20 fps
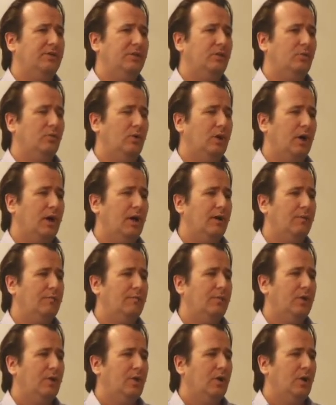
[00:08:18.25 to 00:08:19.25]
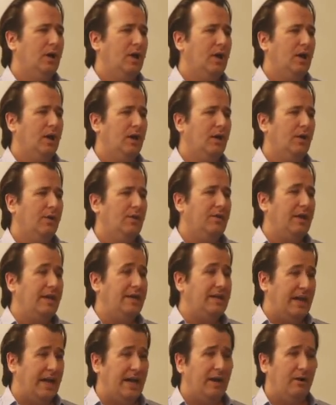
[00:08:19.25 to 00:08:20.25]
that they
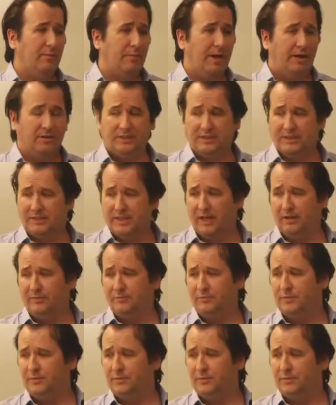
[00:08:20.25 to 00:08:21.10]
care about us now.